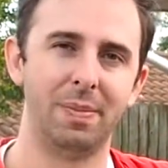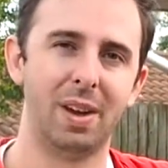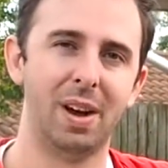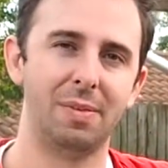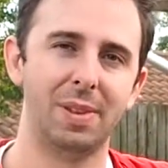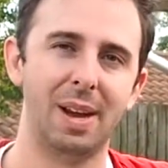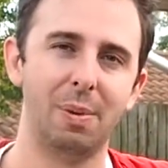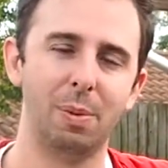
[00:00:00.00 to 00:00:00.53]

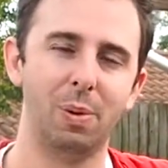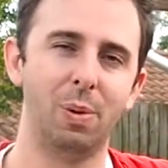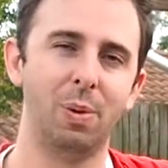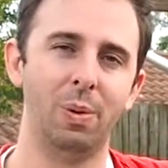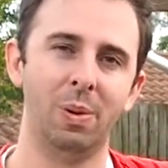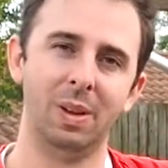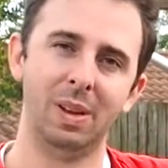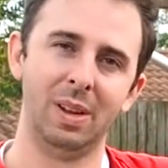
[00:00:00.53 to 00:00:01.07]
After that we'll
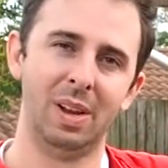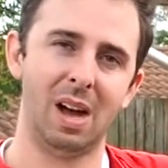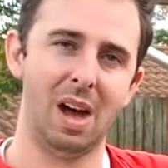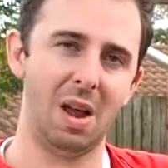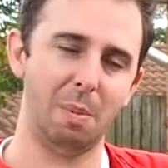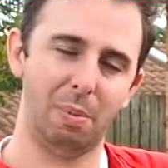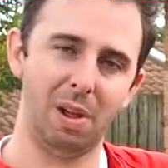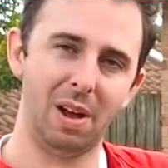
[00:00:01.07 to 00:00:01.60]

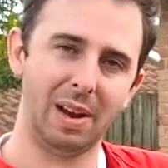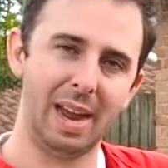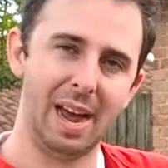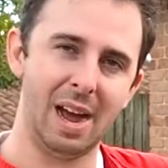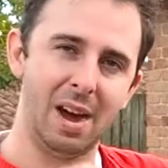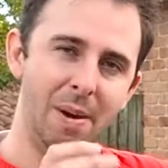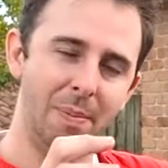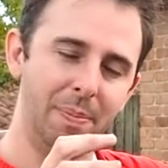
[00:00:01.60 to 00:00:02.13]
unplug
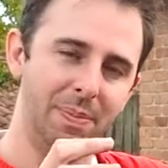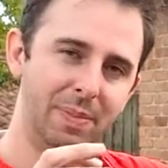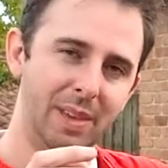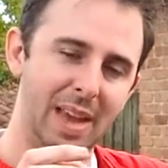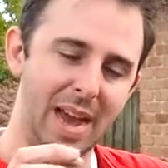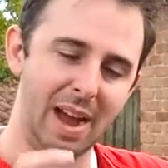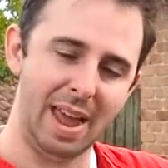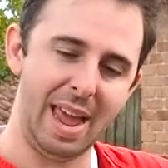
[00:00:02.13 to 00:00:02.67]
our
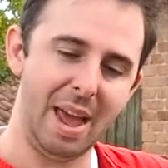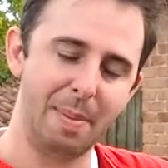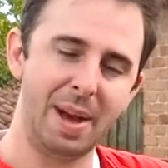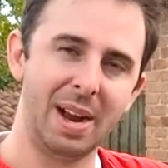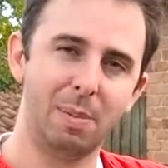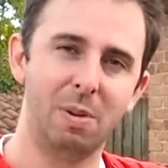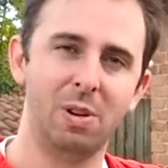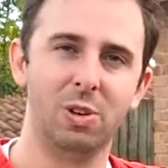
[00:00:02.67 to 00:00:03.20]

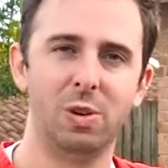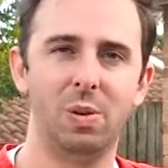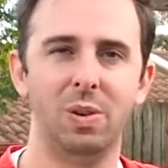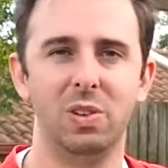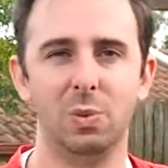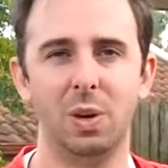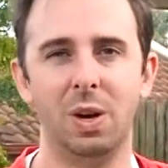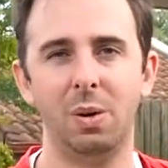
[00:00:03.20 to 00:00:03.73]
airbag module
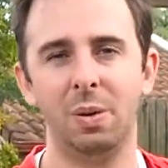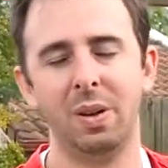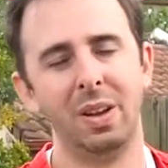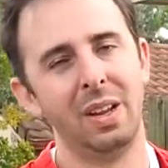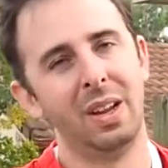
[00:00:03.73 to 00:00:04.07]
as well.